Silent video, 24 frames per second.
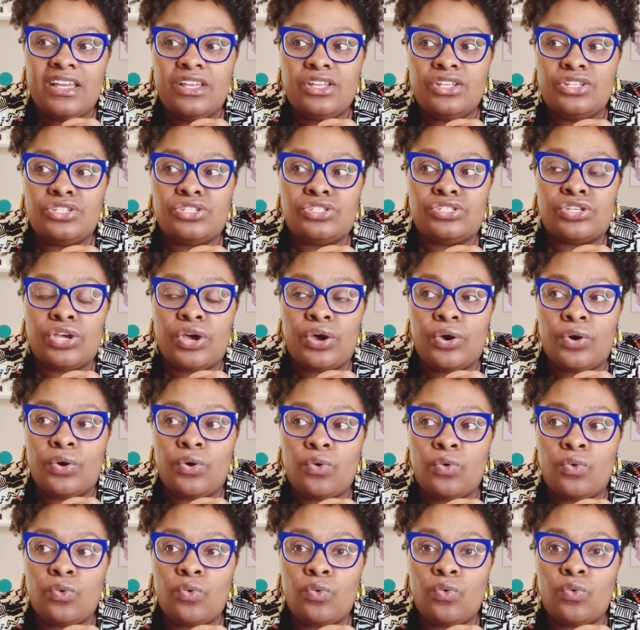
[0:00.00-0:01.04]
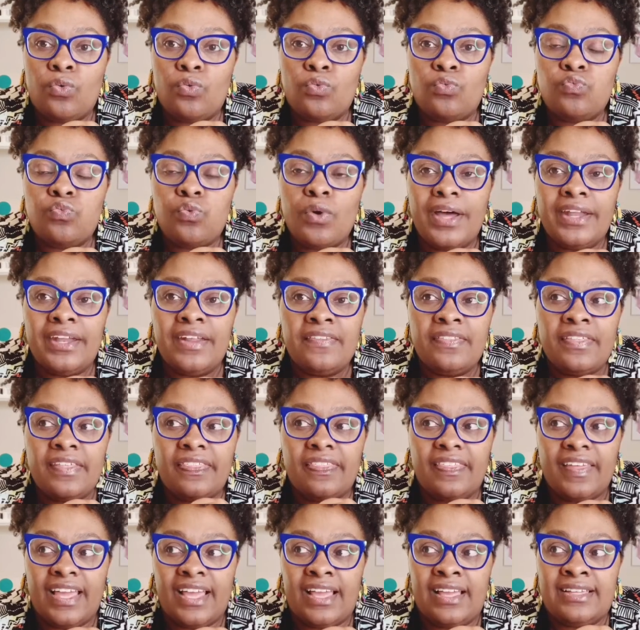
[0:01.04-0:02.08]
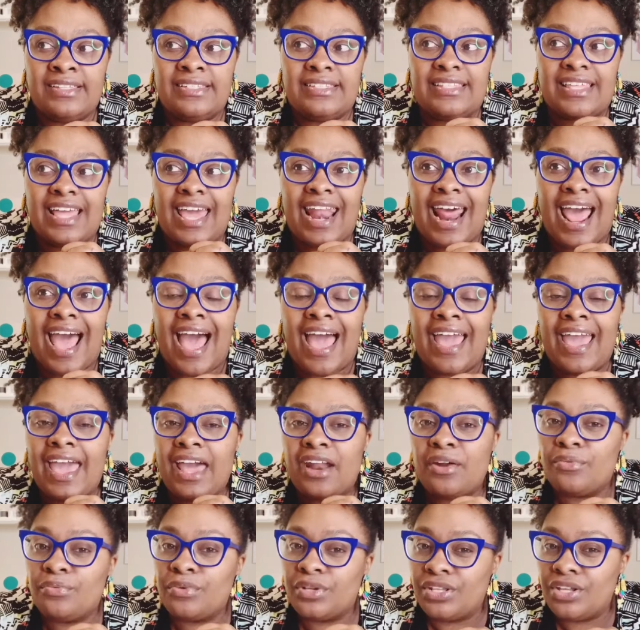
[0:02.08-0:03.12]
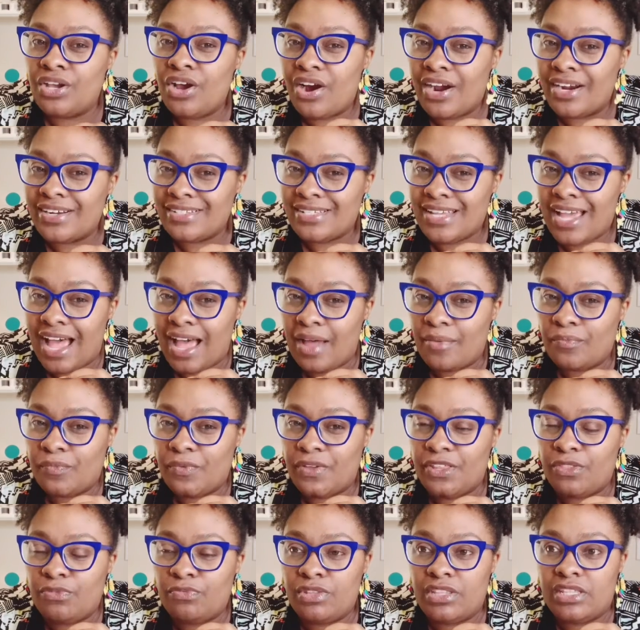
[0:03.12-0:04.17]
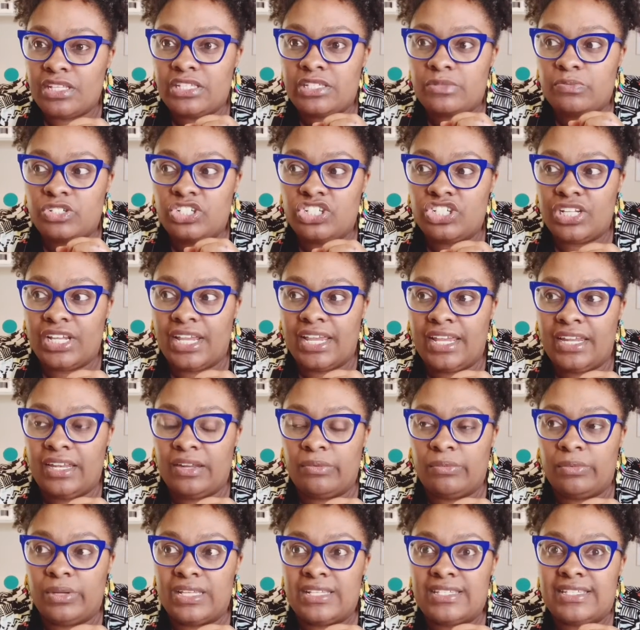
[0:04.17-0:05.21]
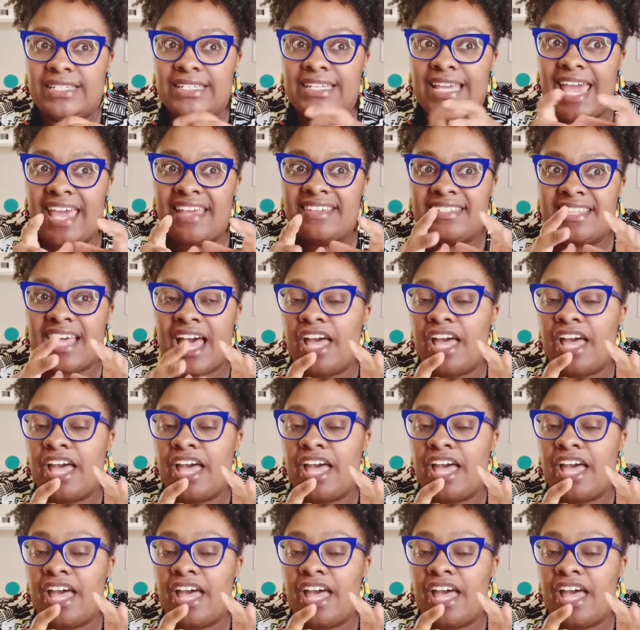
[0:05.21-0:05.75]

So one of the things that I had a really hard time with this machine was, yes,